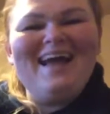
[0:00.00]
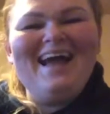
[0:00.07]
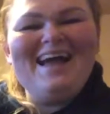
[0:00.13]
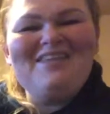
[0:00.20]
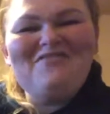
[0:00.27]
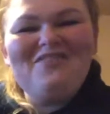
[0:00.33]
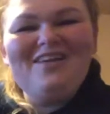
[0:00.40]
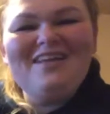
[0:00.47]

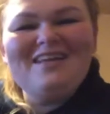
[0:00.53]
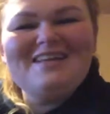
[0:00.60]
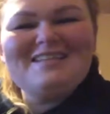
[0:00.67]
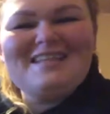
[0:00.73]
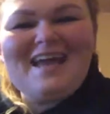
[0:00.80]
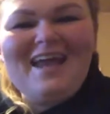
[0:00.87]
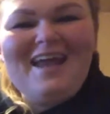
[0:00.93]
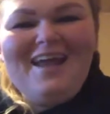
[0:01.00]
hey
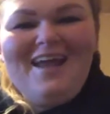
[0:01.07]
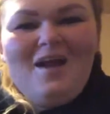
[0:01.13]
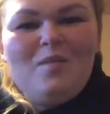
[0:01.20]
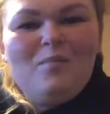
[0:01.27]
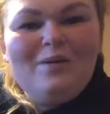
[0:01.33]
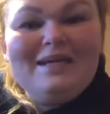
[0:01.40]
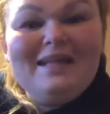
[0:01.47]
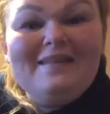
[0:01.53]
Phyllis, hey
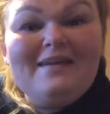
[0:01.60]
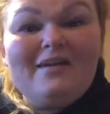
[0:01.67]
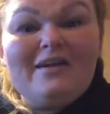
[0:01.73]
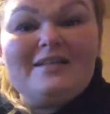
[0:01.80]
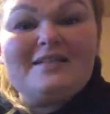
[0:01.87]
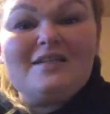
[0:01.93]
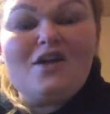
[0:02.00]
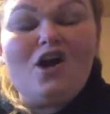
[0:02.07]
Brittany, there
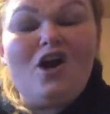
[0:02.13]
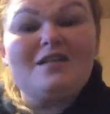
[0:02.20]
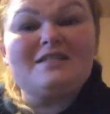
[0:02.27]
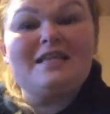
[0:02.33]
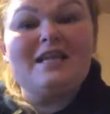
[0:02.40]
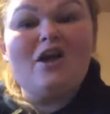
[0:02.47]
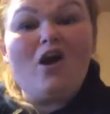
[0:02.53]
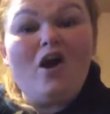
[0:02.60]
is a
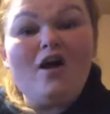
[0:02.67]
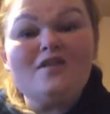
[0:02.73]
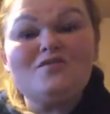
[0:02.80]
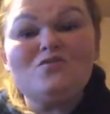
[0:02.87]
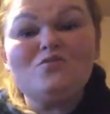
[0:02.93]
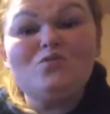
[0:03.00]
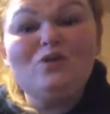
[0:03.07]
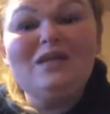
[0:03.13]
cost, and
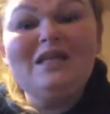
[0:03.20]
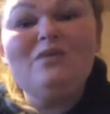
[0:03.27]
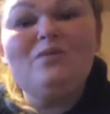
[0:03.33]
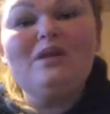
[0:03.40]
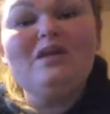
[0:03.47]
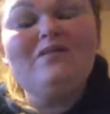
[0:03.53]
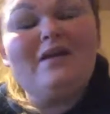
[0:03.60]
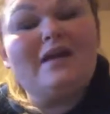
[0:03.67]
cost really
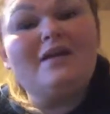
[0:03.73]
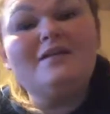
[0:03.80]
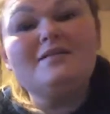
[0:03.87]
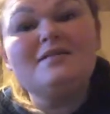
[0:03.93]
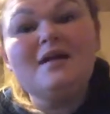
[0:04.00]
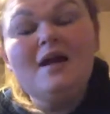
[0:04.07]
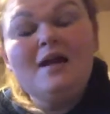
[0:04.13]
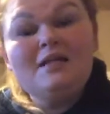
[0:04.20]
really
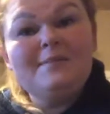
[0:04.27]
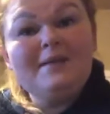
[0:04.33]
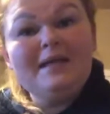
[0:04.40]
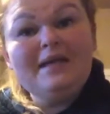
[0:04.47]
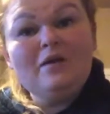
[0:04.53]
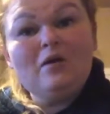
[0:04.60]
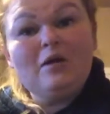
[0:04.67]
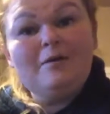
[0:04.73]
varies
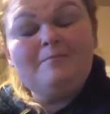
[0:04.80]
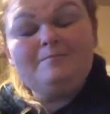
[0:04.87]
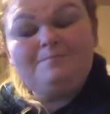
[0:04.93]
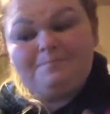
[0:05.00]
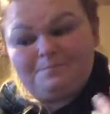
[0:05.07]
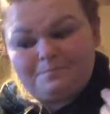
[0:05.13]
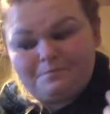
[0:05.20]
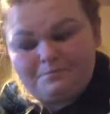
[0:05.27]
depending
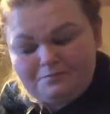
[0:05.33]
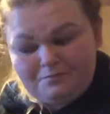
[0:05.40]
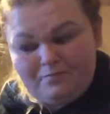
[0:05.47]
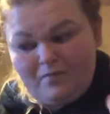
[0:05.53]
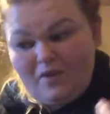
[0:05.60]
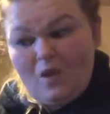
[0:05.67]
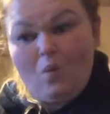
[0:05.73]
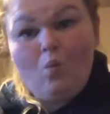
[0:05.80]
on
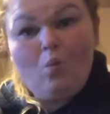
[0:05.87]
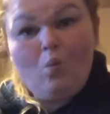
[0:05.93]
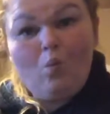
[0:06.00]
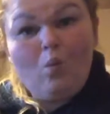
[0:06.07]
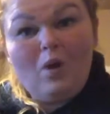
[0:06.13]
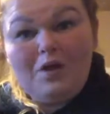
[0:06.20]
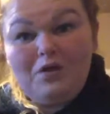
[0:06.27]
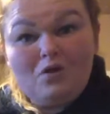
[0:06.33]

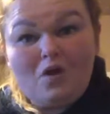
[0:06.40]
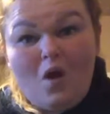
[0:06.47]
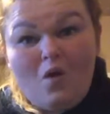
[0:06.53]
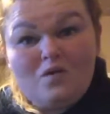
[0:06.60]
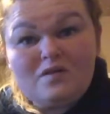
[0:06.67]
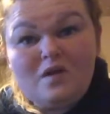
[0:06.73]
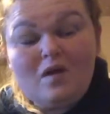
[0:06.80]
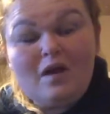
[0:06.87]
what your
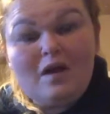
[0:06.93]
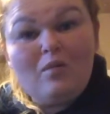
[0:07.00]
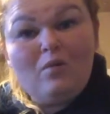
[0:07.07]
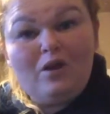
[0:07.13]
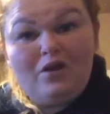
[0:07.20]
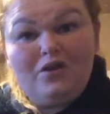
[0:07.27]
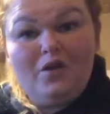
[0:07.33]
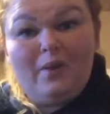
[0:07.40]
goals are and
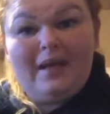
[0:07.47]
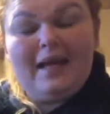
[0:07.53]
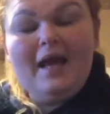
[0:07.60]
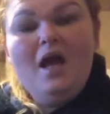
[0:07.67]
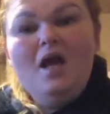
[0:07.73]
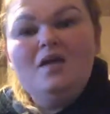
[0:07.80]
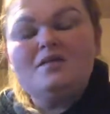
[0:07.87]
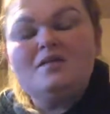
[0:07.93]
what you're doing.
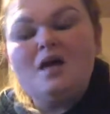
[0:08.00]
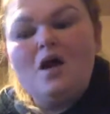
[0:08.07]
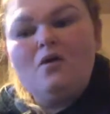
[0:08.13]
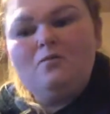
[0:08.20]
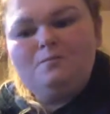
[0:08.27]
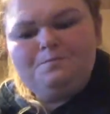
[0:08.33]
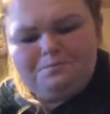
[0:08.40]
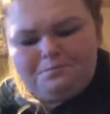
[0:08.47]

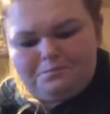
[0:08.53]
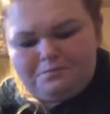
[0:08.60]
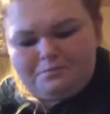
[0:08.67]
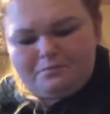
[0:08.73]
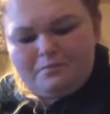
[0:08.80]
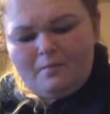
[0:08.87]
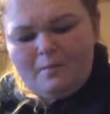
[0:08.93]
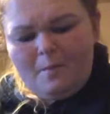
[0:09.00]
So
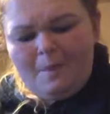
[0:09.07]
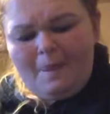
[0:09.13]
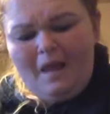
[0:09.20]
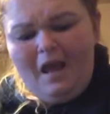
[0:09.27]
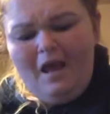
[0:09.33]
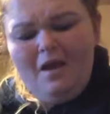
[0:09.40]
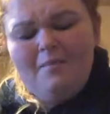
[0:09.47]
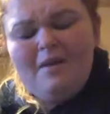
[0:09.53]

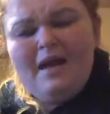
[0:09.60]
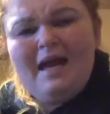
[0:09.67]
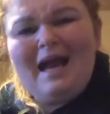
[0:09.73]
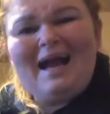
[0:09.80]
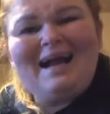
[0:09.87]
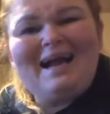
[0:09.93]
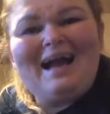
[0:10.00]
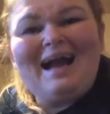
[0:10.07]
um,
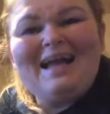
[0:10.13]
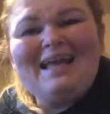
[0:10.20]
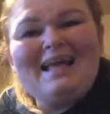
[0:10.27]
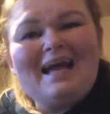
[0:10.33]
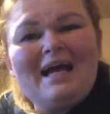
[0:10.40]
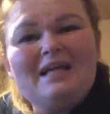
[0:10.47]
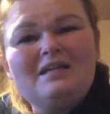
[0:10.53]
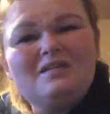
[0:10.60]
I, I
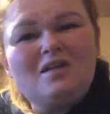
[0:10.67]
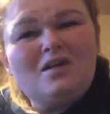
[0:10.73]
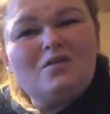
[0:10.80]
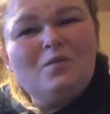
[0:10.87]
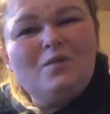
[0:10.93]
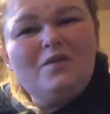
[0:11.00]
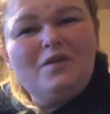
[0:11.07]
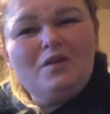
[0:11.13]
can kind of
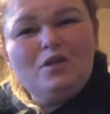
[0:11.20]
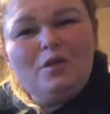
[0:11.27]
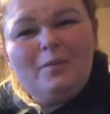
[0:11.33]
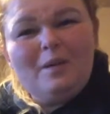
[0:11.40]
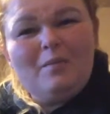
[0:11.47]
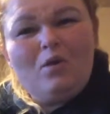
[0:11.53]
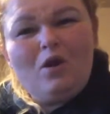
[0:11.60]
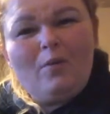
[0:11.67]
talk with you a little
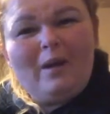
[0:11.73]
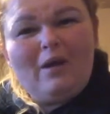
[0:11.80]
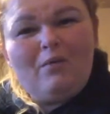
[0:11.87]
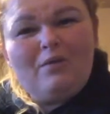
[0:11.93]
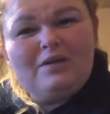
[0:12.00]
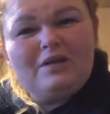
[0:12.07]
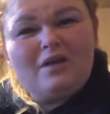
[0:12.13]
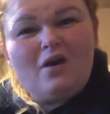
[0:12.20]
bit more
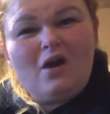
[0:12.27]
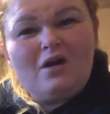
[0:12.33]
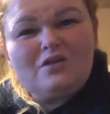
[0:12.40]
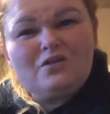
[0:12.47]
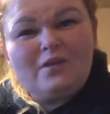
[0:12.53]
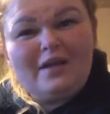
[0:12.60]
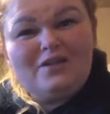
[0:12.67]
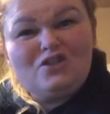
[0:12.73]
about what the
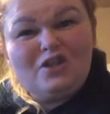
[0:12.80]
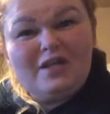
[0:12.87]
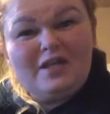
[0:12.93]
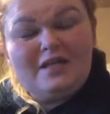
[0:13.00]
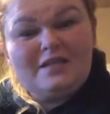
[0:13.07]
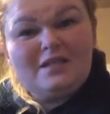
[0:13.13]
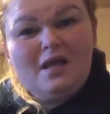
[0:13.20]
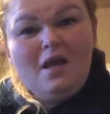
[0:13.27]
cost range
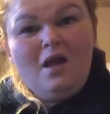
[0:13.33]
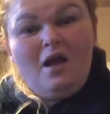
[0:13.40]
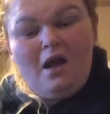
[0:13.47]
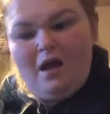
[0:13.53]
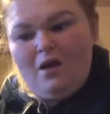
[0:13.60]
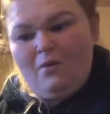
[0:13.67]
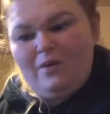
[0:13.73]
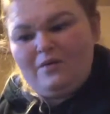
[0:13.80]
is,
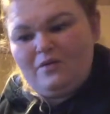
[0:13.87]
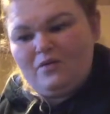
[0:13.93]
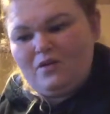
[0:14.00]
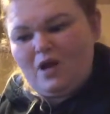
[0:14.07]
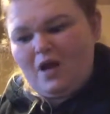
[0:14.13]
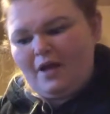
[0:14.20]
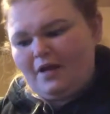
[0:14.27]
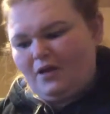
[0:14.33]
uh, whether or
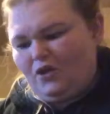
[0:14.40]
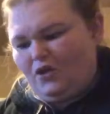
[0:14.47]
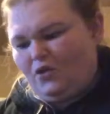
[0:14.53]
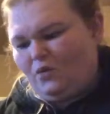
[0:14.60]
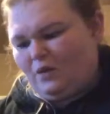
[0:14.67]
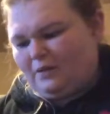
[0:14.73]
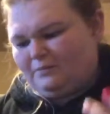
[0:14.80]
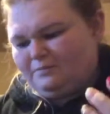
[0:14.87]
not
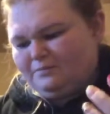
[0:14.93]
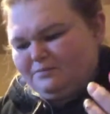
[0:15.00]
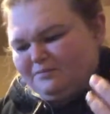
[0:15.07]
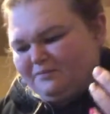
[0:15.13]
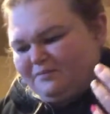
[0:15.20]
you um,